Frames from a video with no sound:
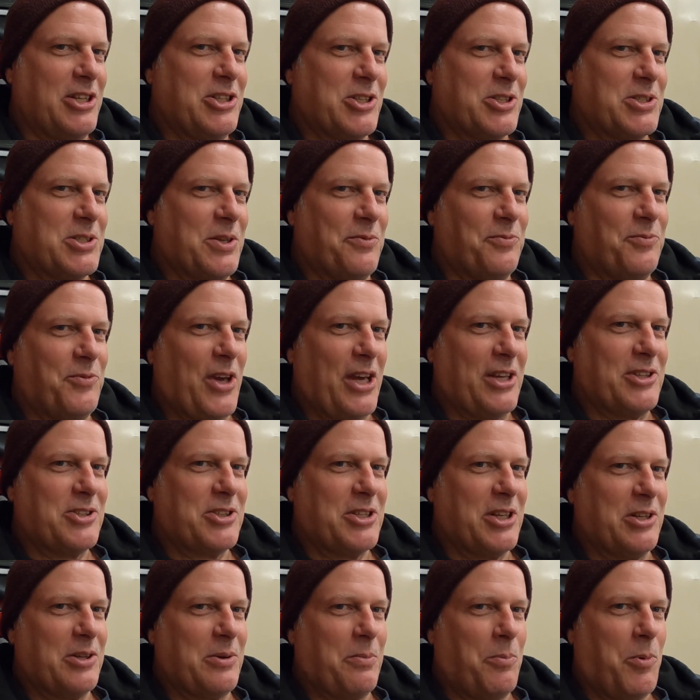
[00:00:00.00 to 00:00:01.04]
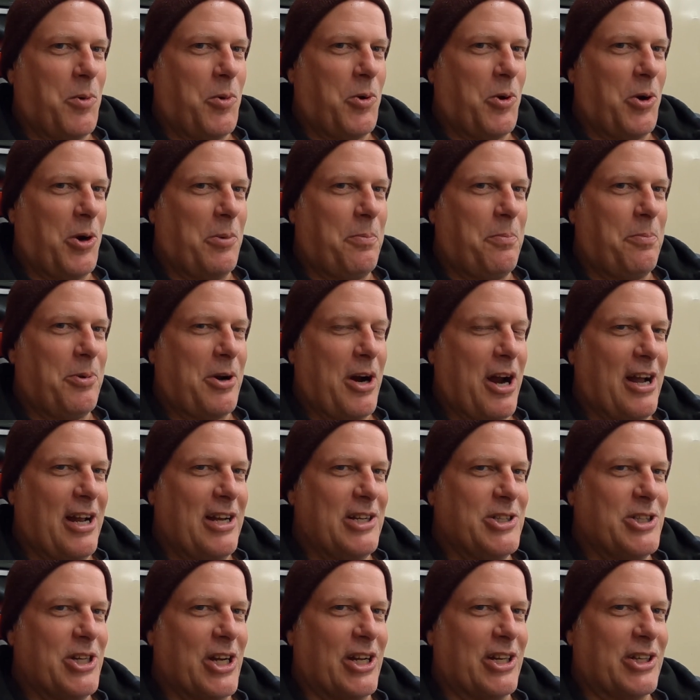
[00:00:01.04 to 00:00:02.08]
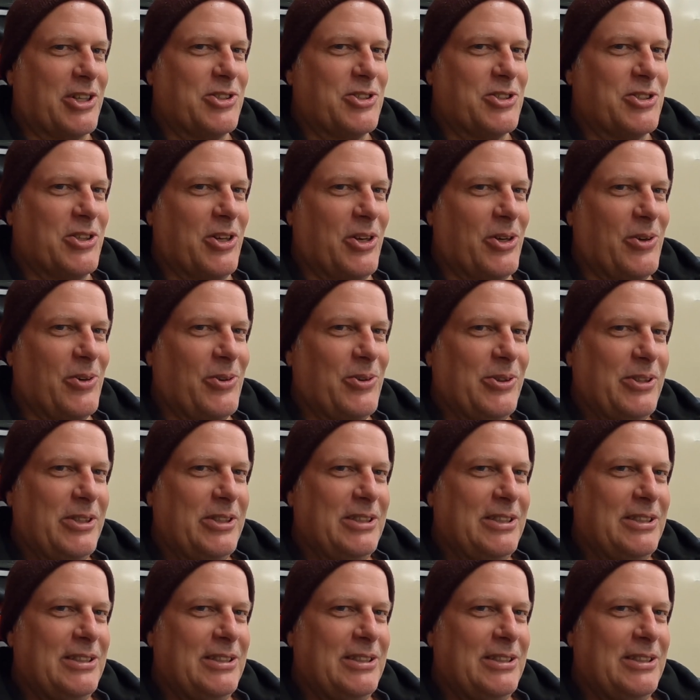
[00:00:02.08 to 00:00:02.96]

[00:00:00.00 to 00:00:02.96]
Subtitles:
just invest into more projects. So,